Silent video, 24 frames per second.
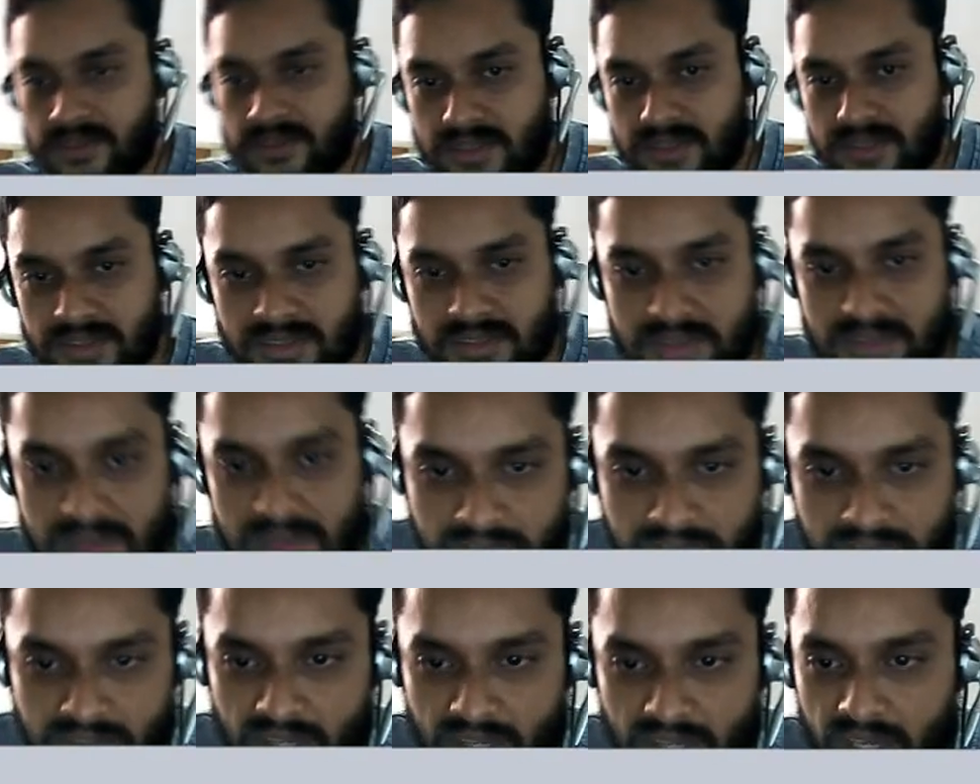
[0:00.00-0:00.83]
is the
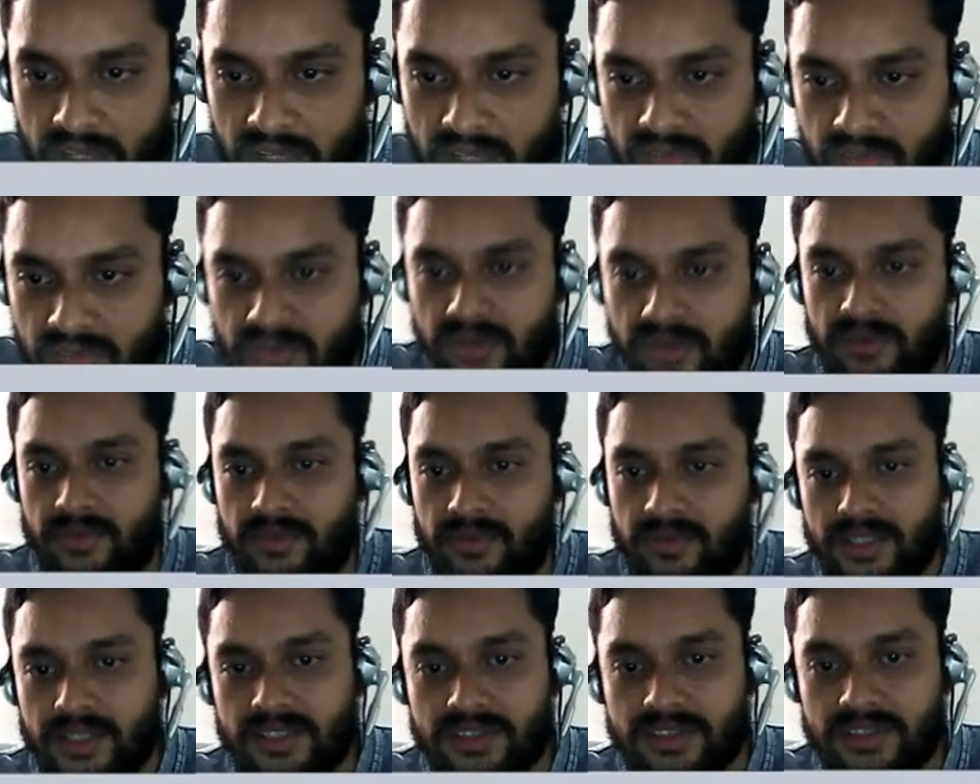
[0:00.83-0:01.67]
sketch,
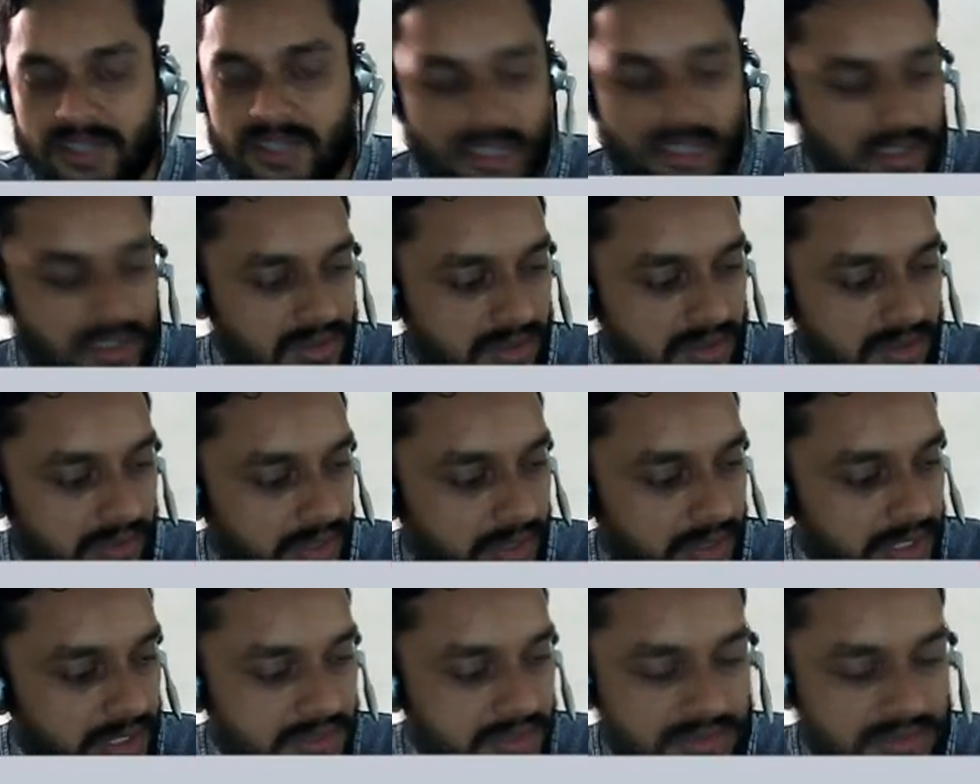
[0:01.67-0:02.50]
final sketch. You
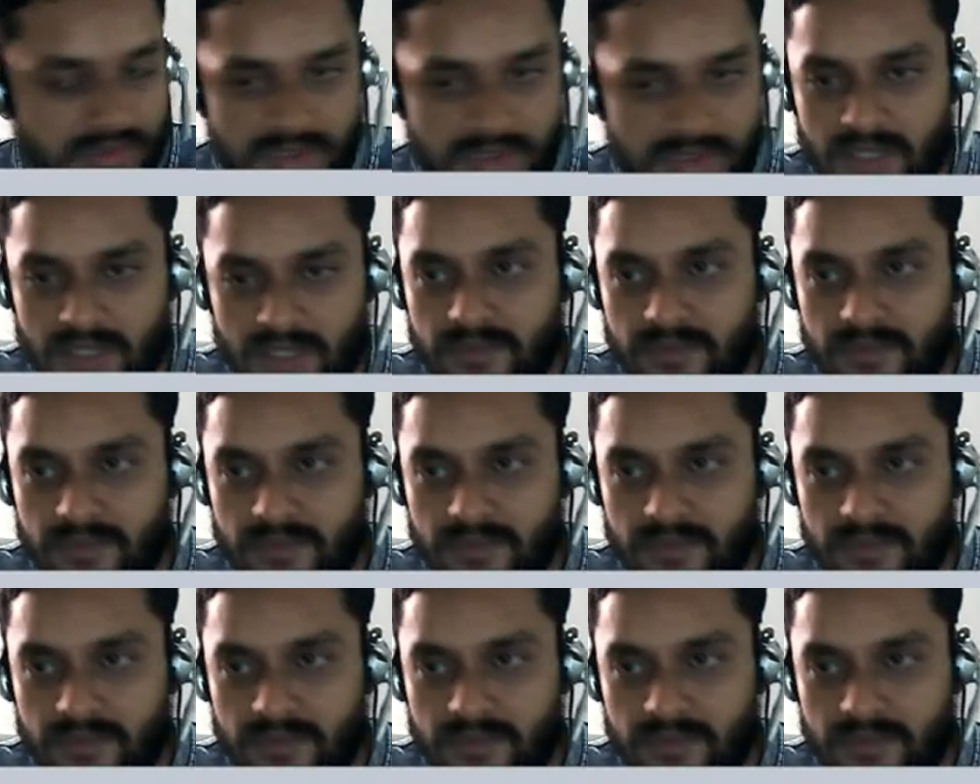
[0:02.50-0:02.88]
can see